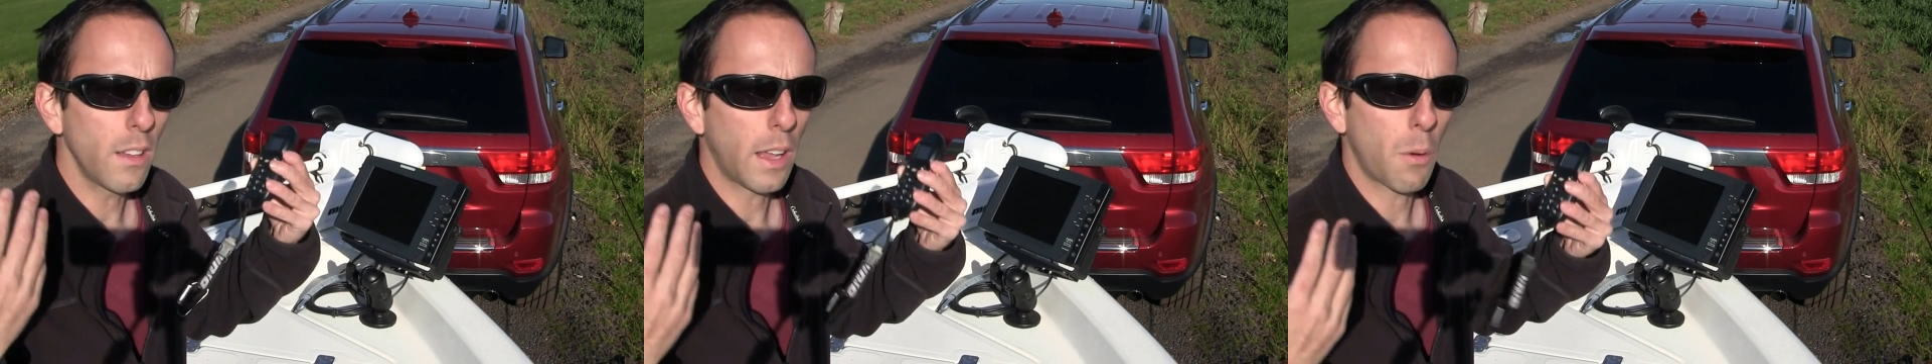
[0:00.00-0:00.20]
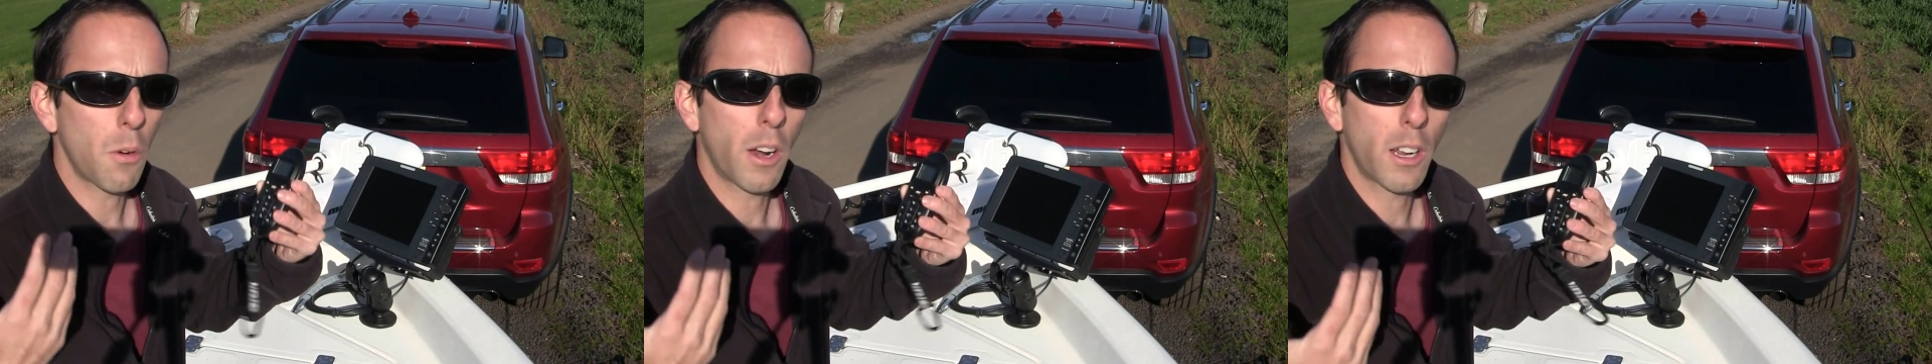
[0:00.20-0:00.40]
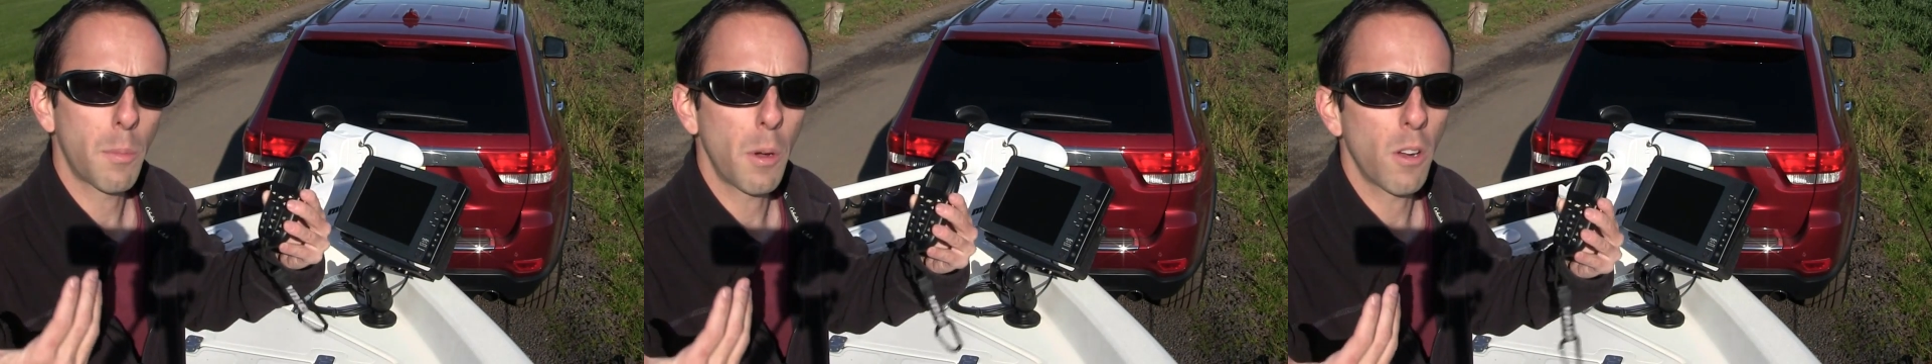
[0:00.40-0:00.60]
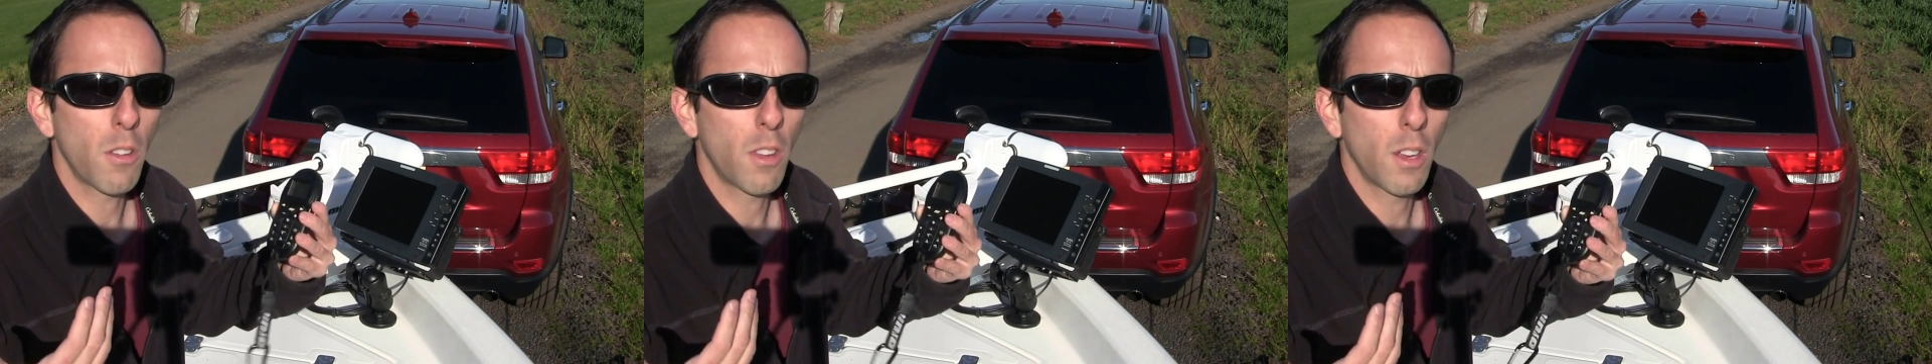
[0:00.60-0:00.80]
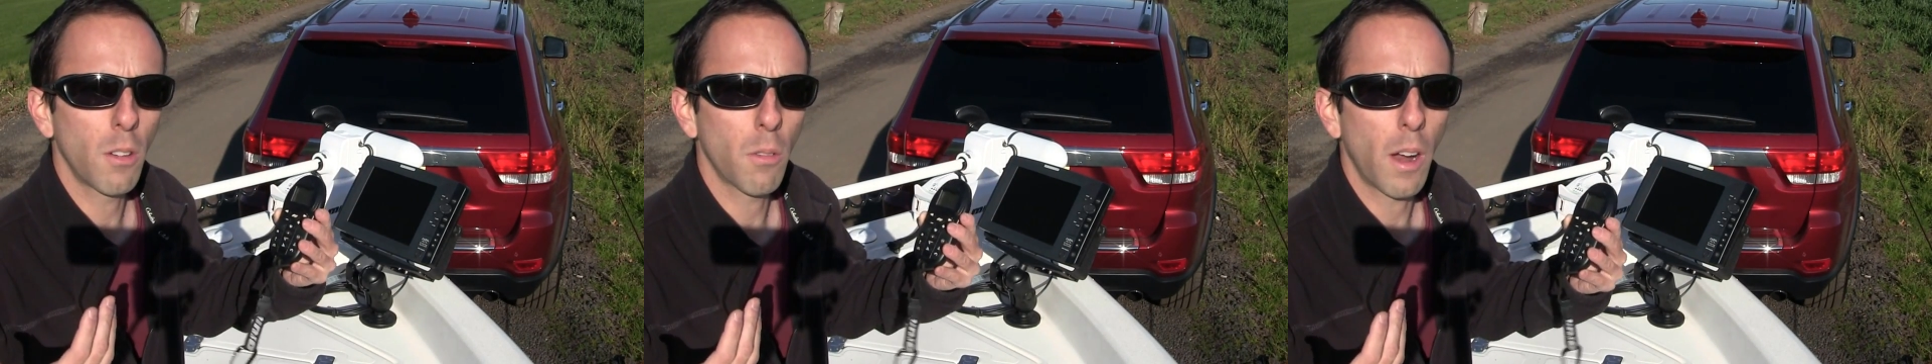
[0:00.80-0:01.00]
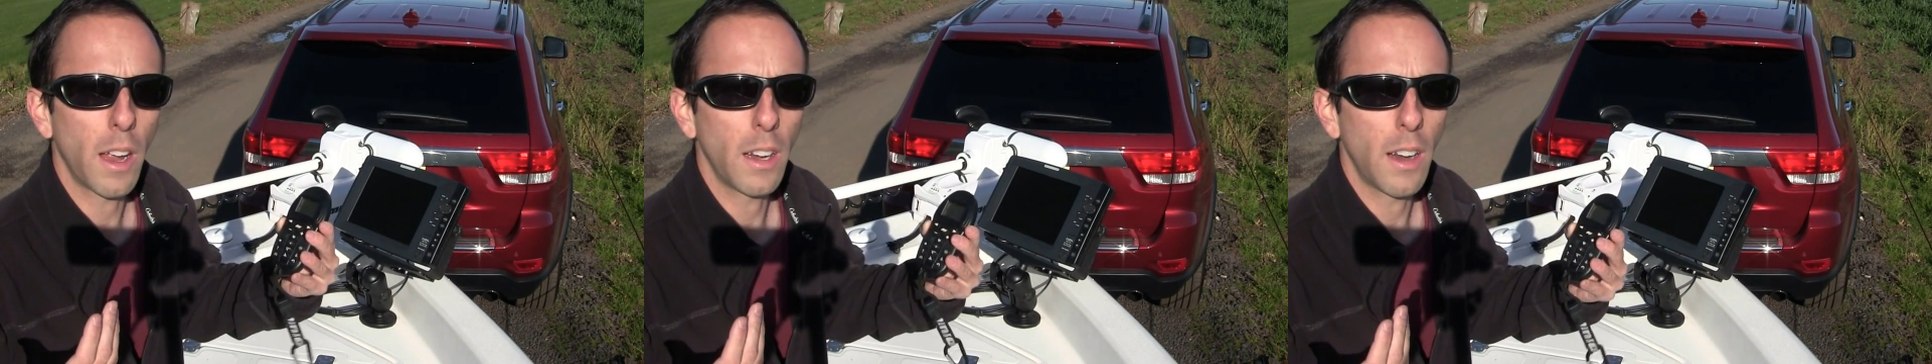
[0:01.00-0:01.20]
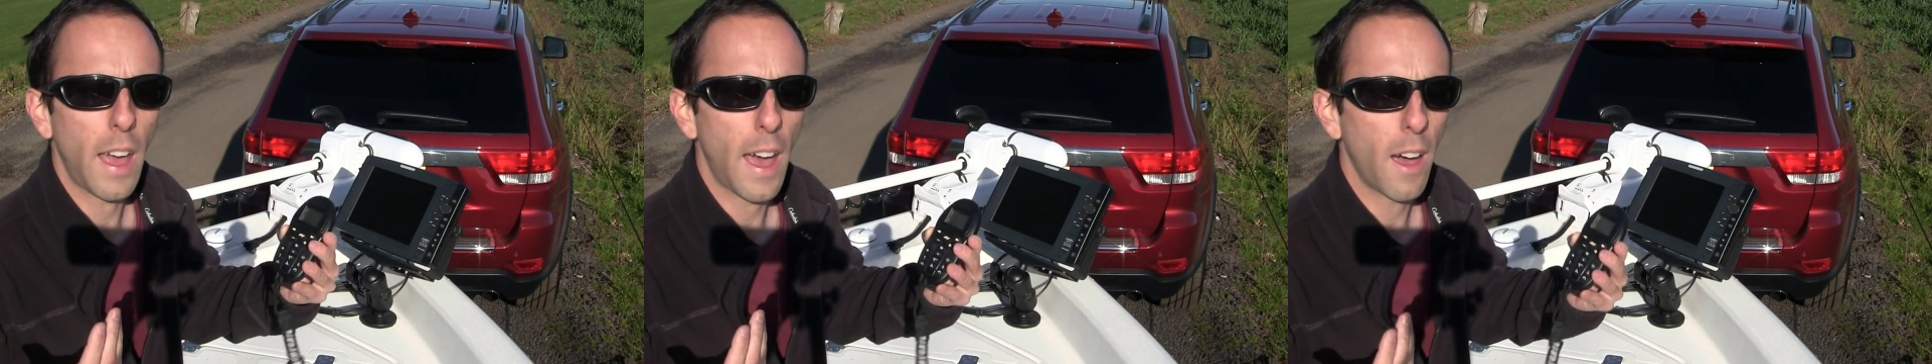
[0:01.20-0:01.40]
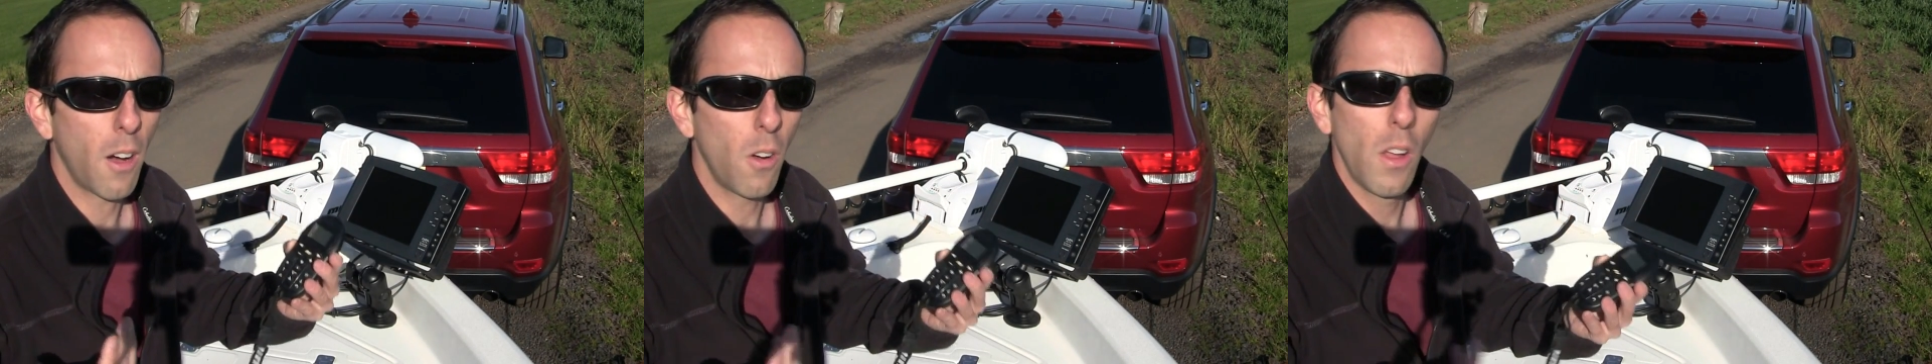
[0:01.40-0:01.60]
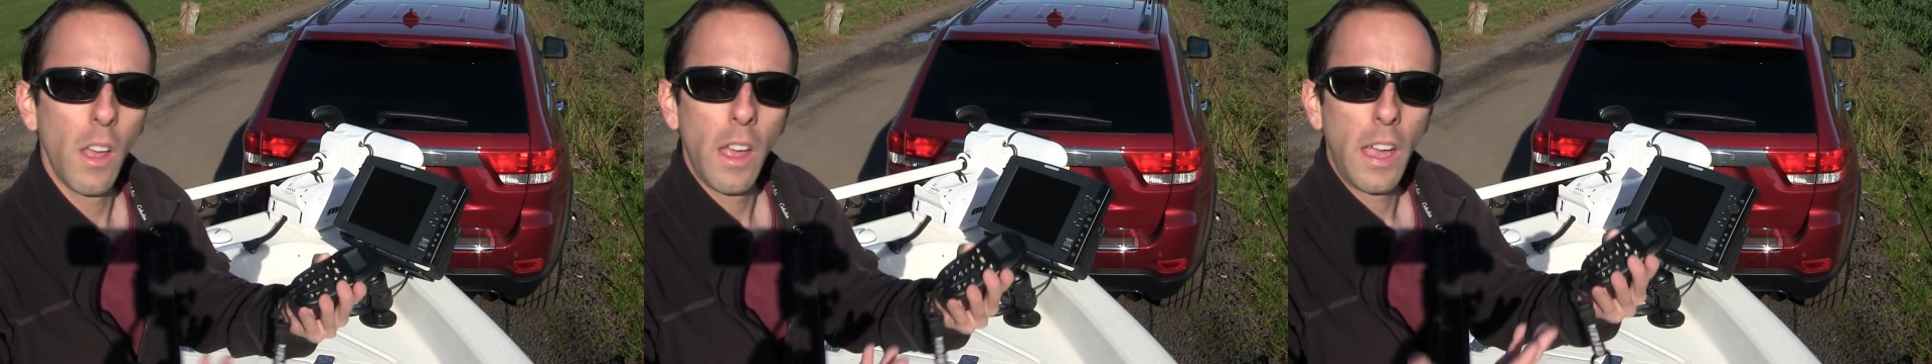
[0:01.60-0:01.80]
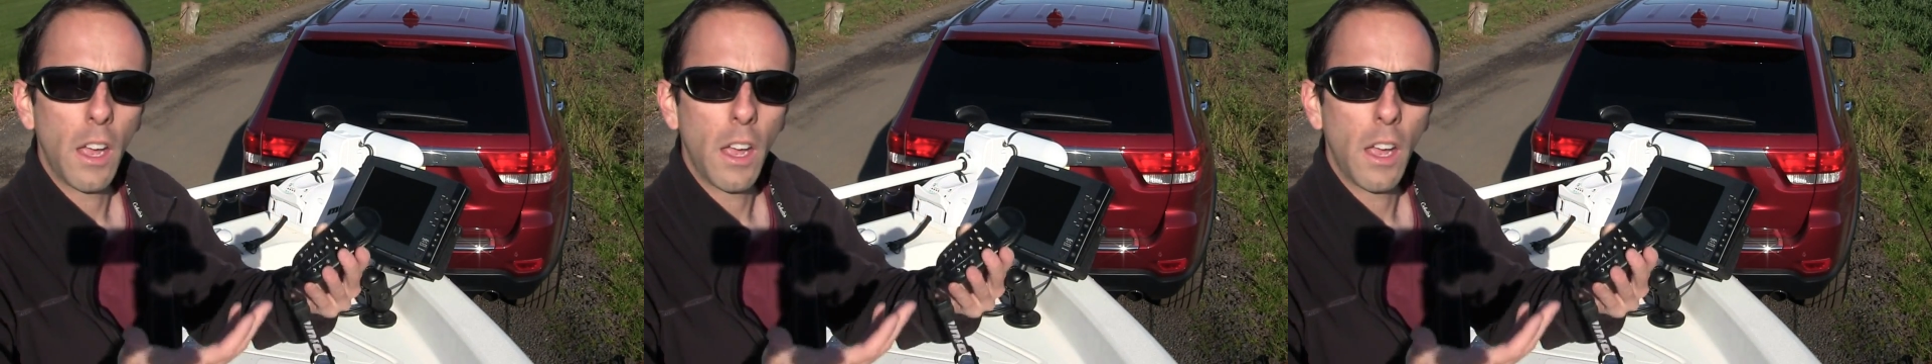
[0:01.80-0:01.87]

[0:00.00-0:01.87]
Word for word: like we're experiencing right now,